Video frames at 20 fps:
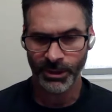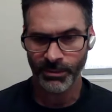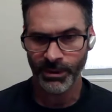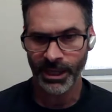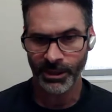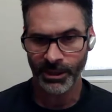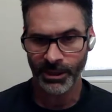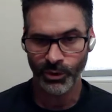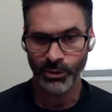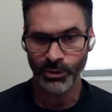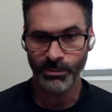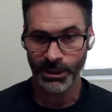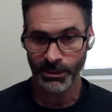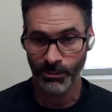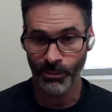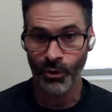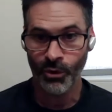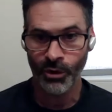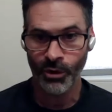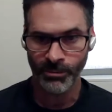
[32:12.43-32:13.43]
There probably would
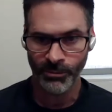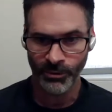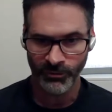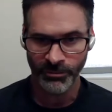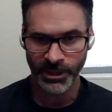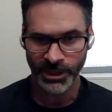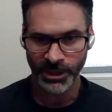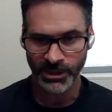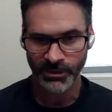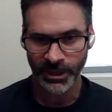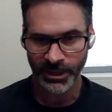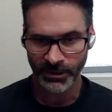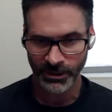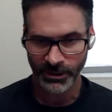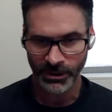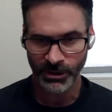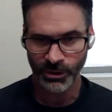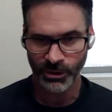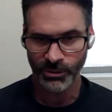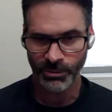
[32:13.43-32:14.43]
be more movements around
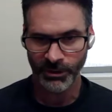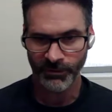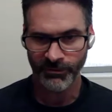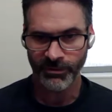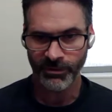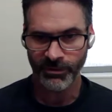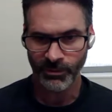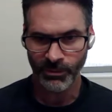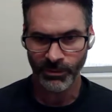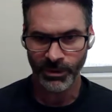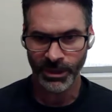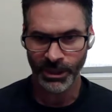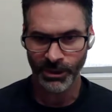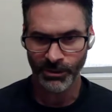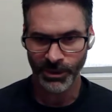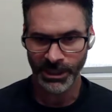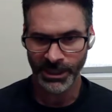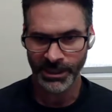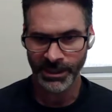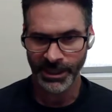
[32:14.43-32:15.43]
the globe if you
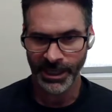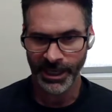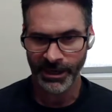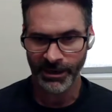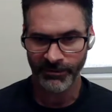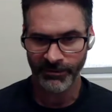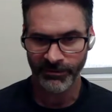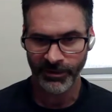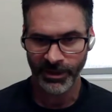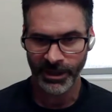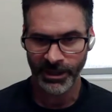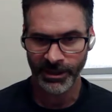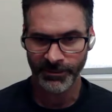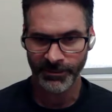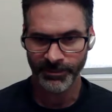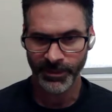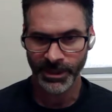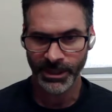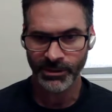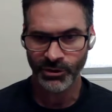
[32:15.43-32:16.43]
know we didn't have um,